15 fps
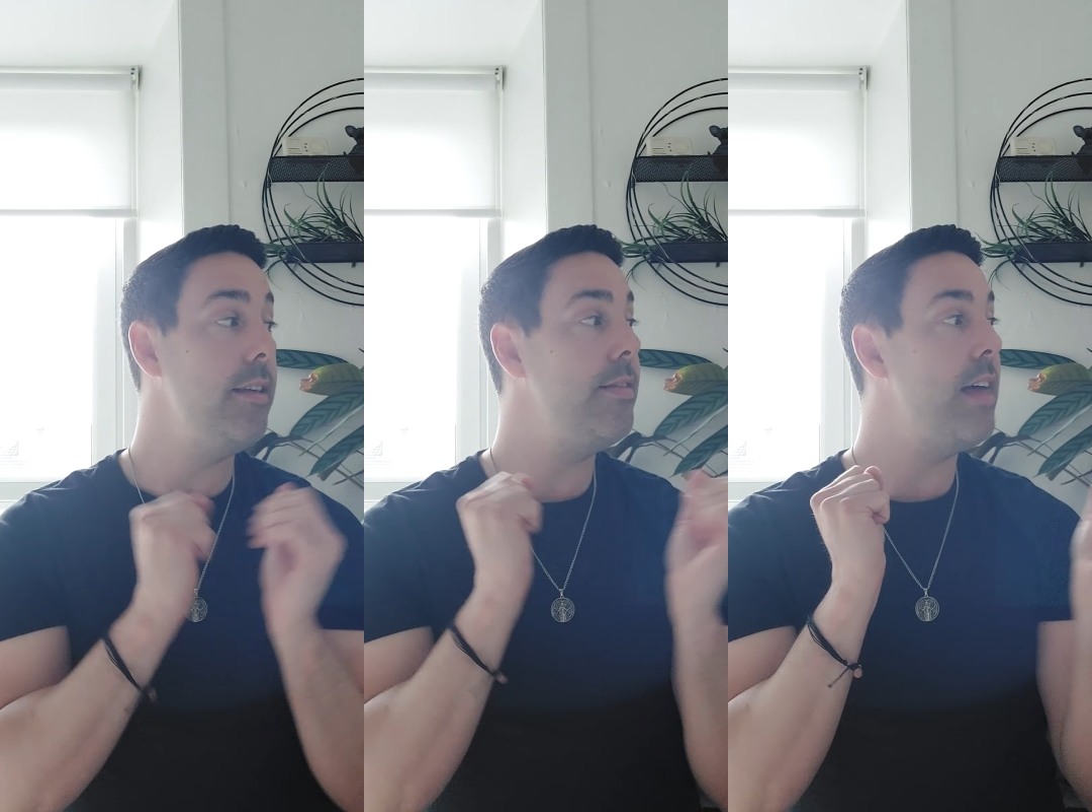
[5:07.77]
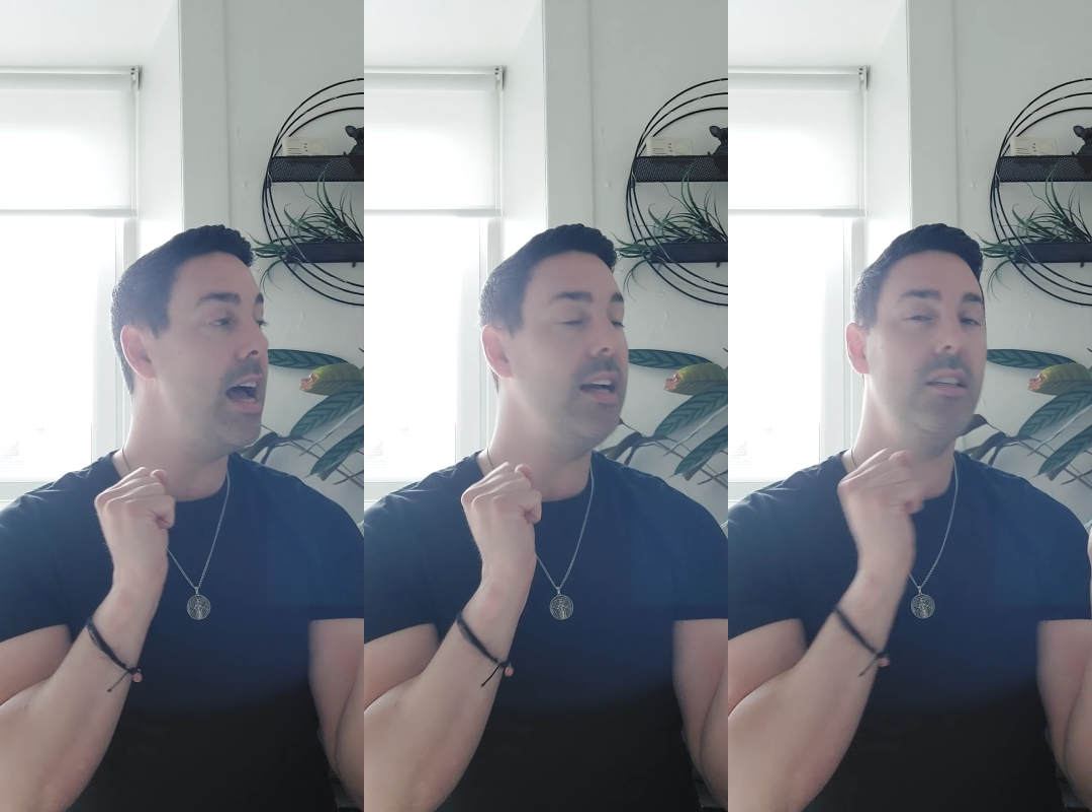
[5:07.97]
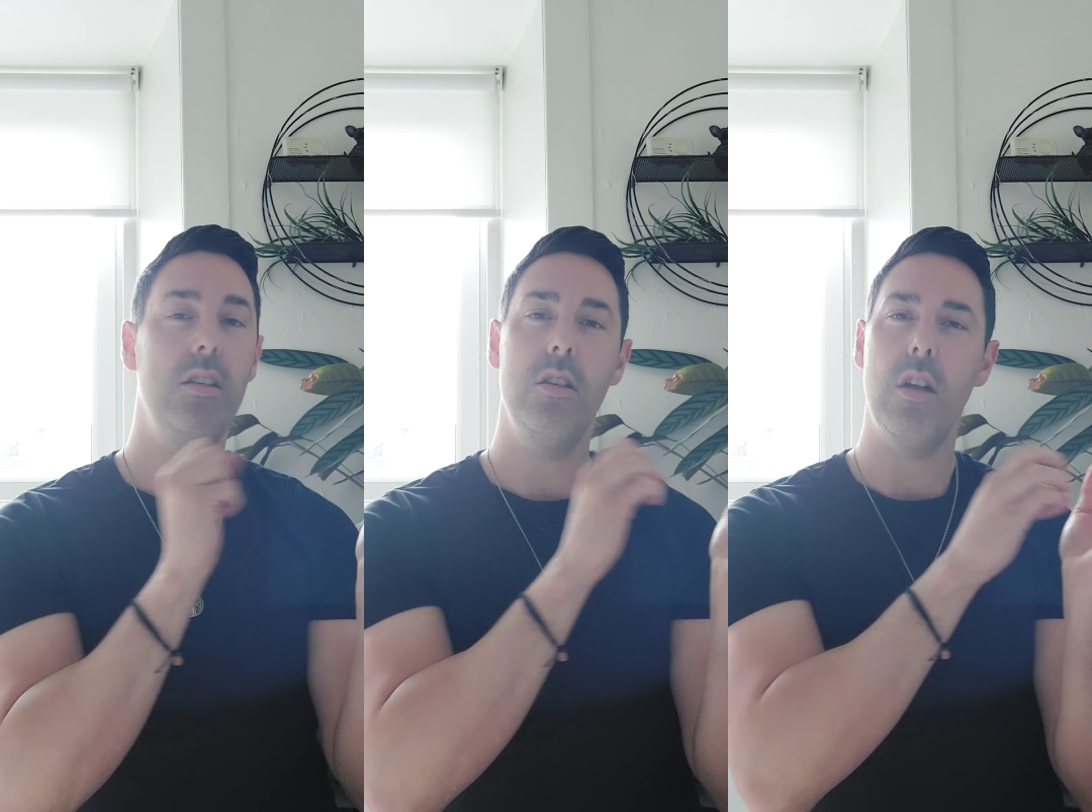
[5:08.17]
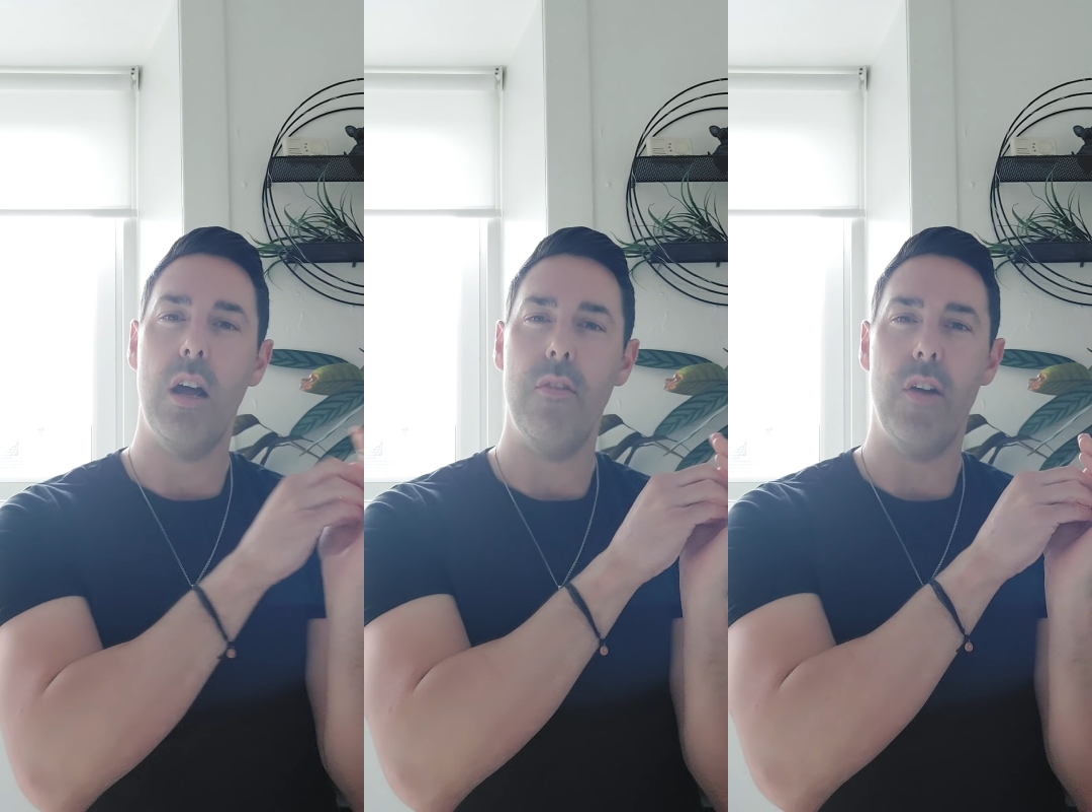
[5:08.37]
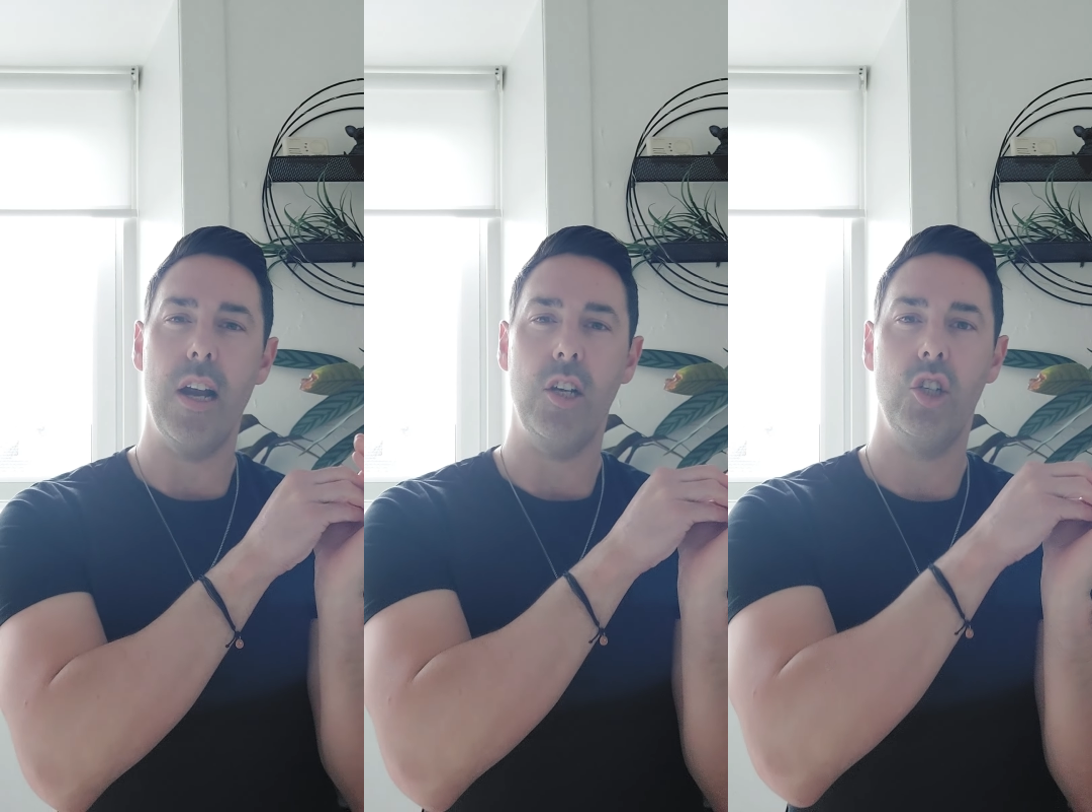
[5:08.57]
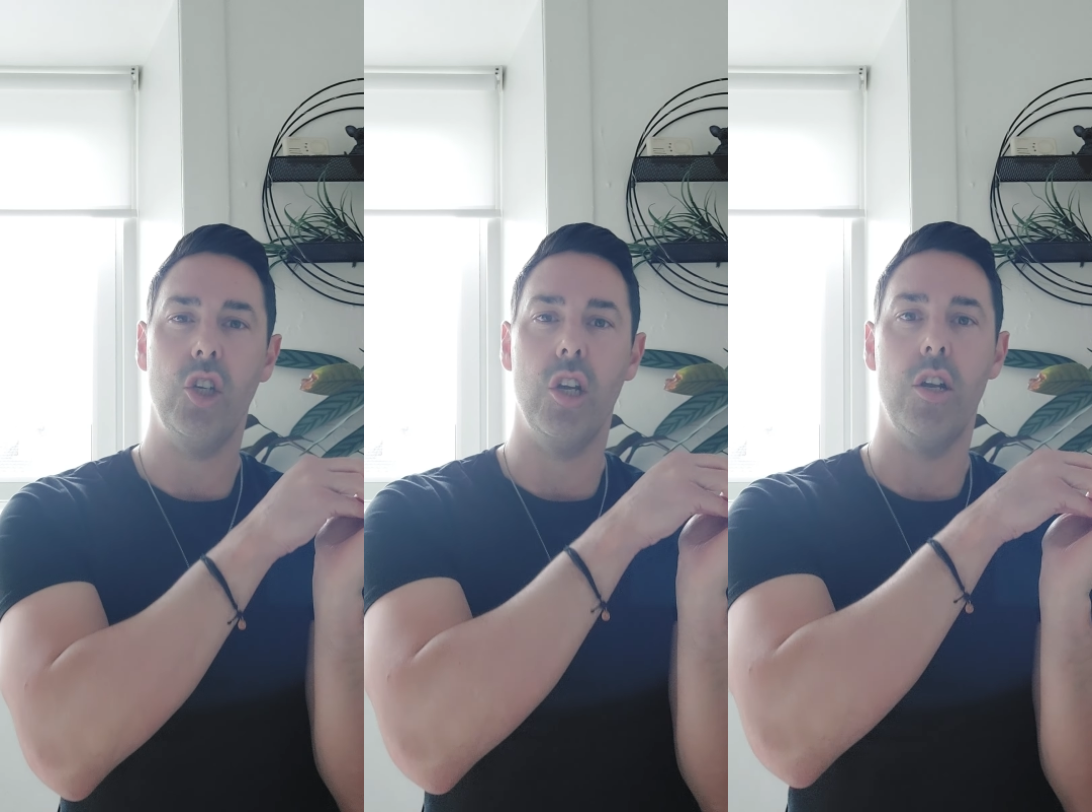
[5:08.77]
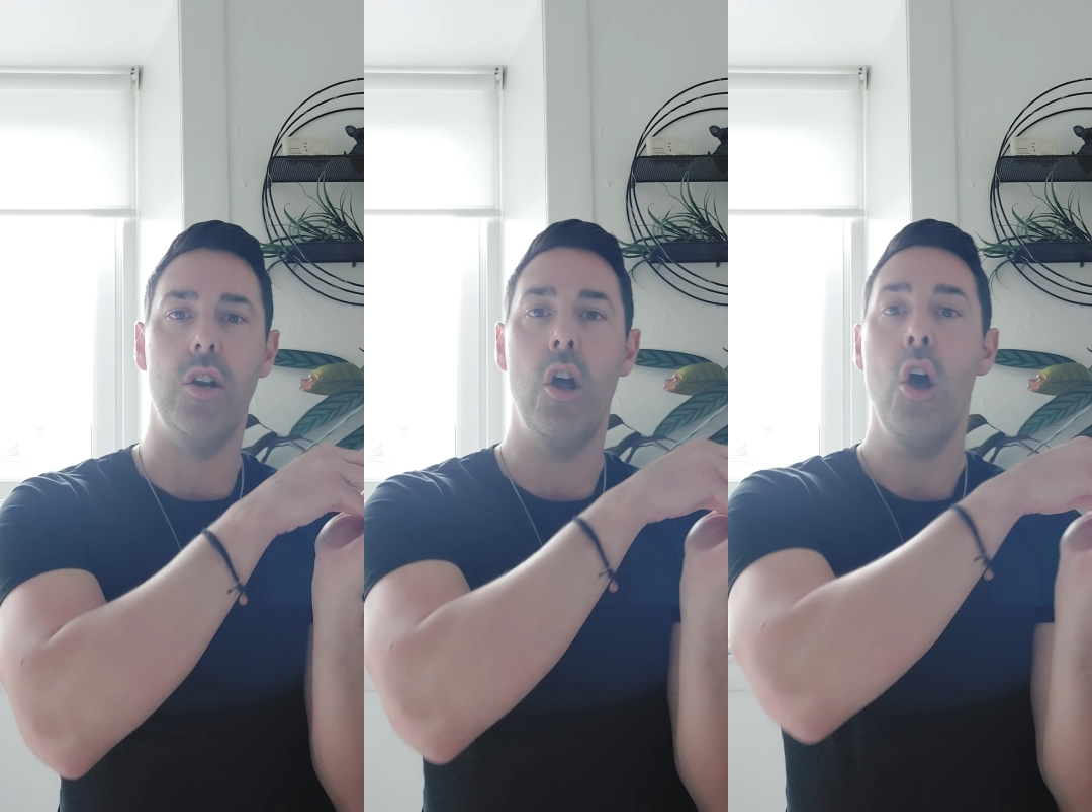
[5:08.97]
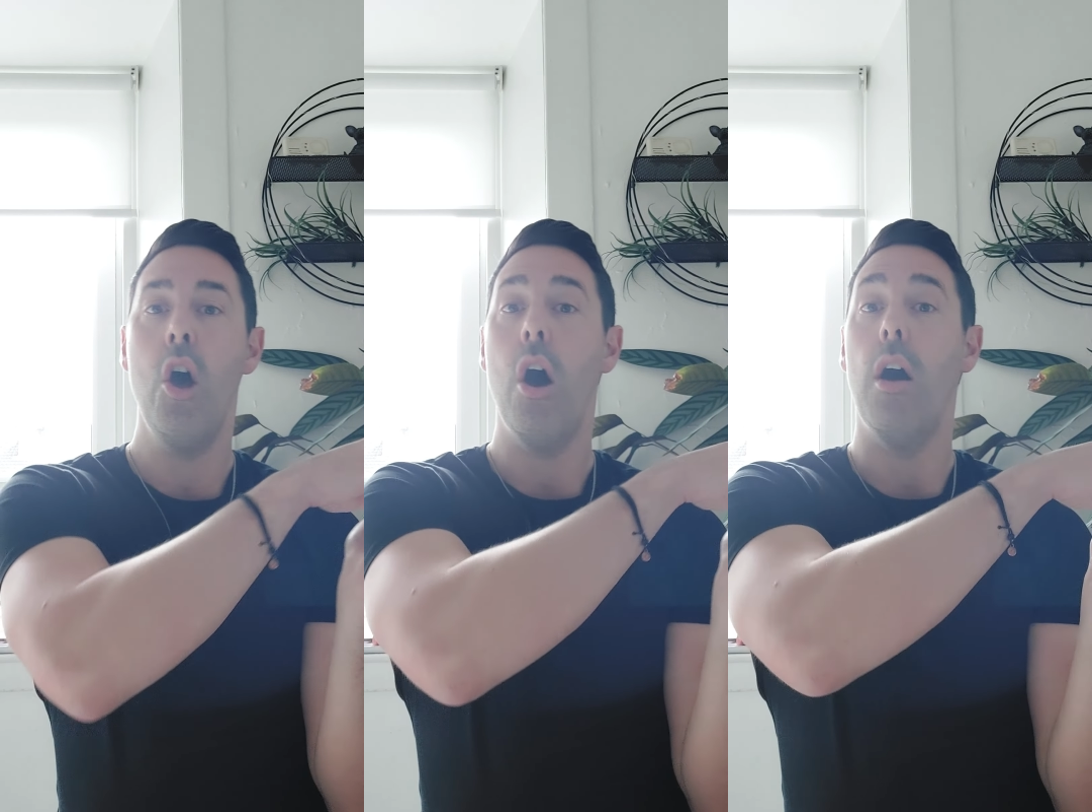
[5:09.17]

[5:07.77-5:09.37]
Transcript: That is the direction